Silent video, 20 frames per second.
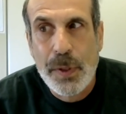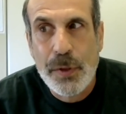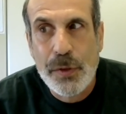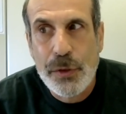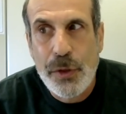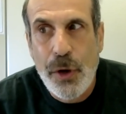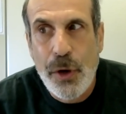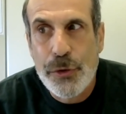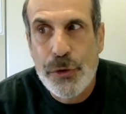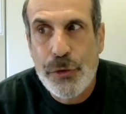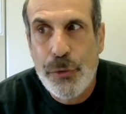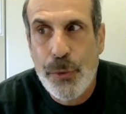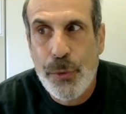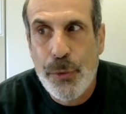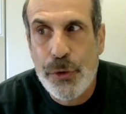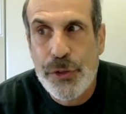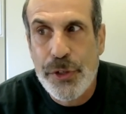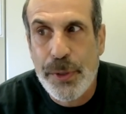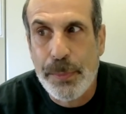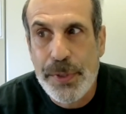goes
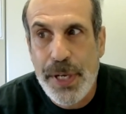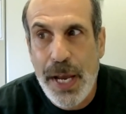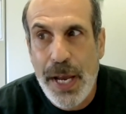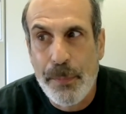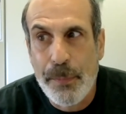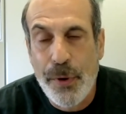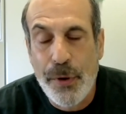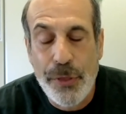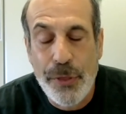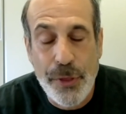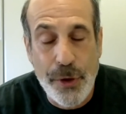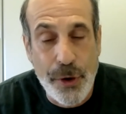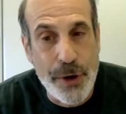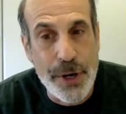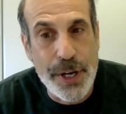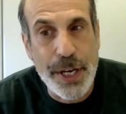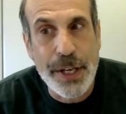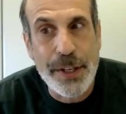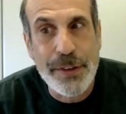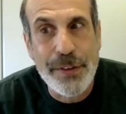through September
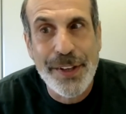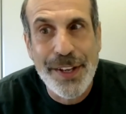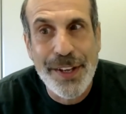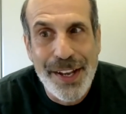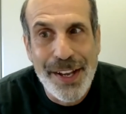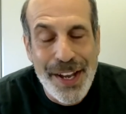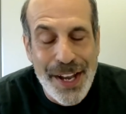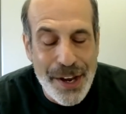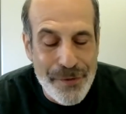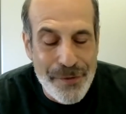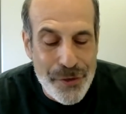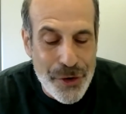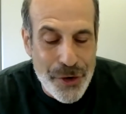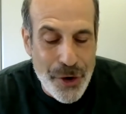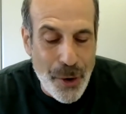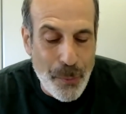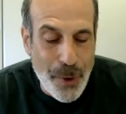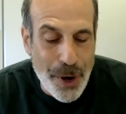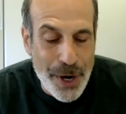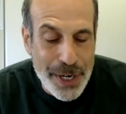30th if you
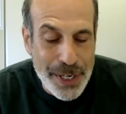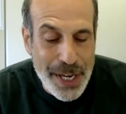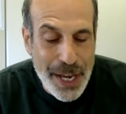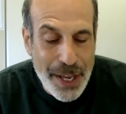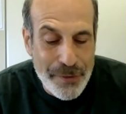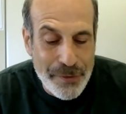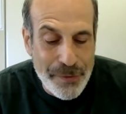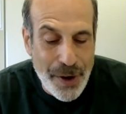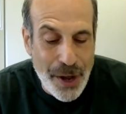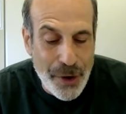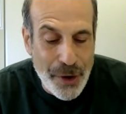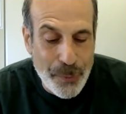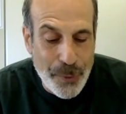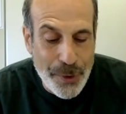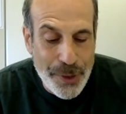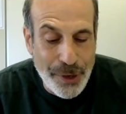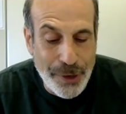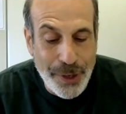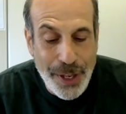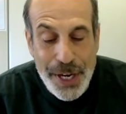don't want to get involved
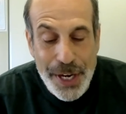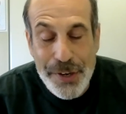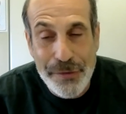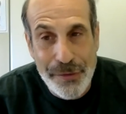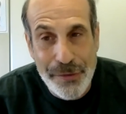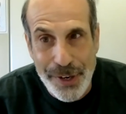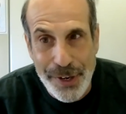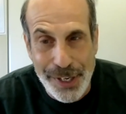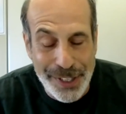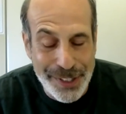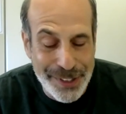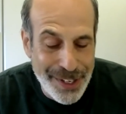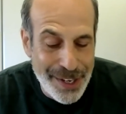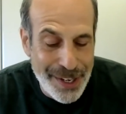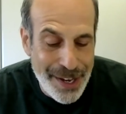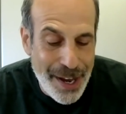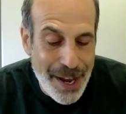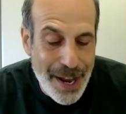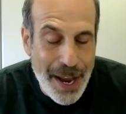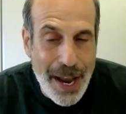with a late fee.
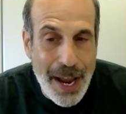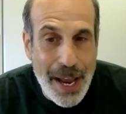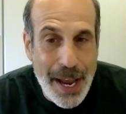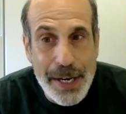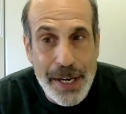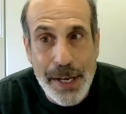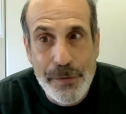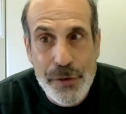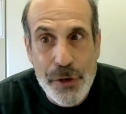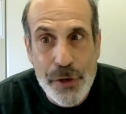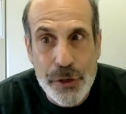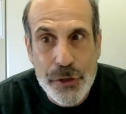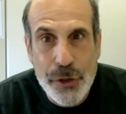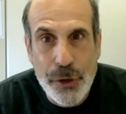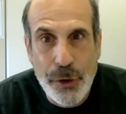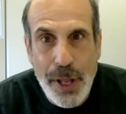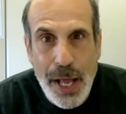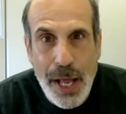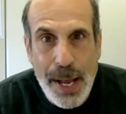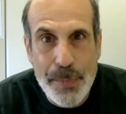And if your
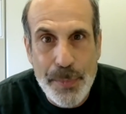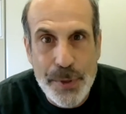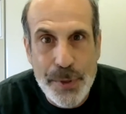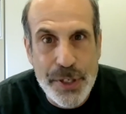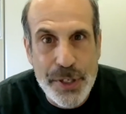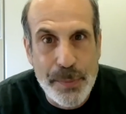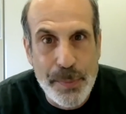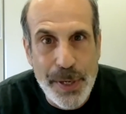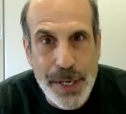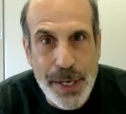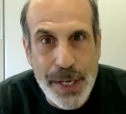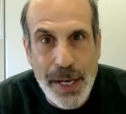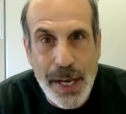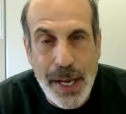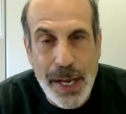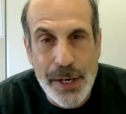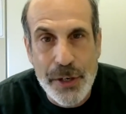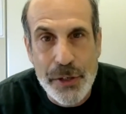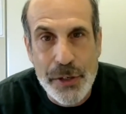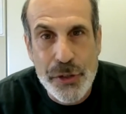school happens to
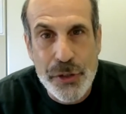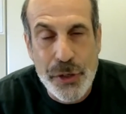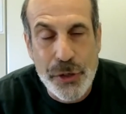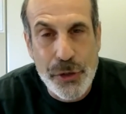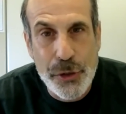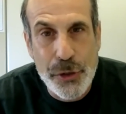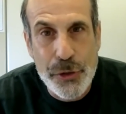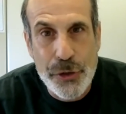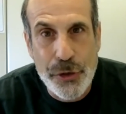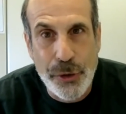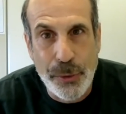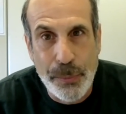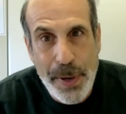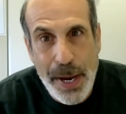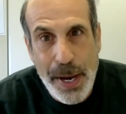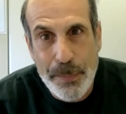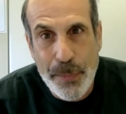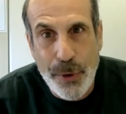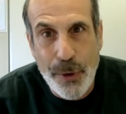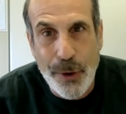be an institutional
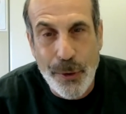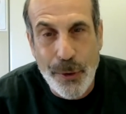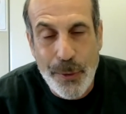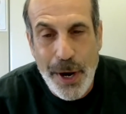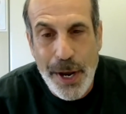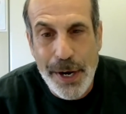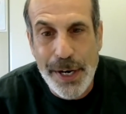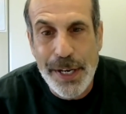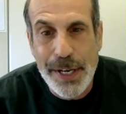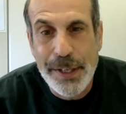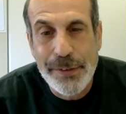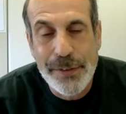member already,